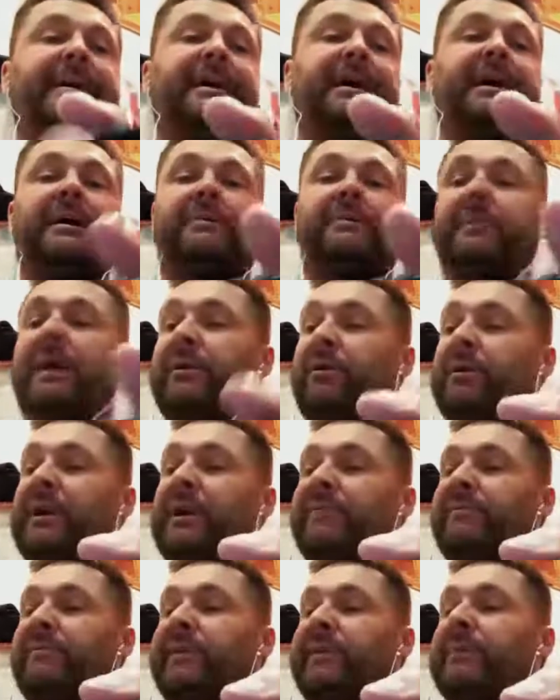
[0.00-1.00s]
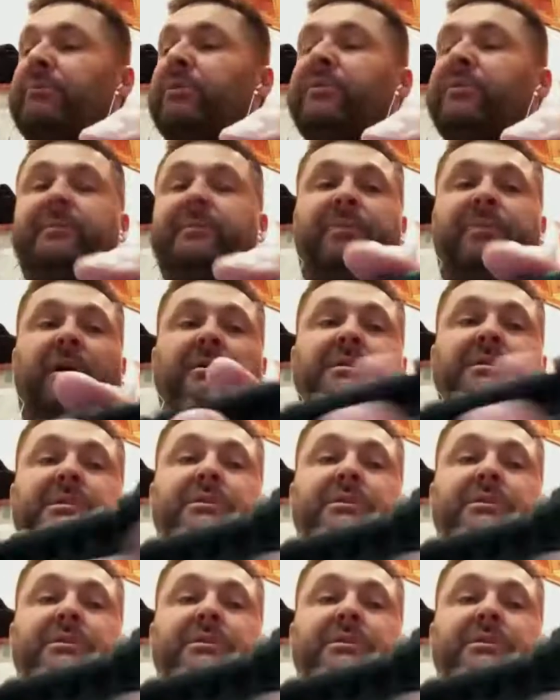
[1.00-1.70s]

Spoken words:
I don't have a lot of moving parts.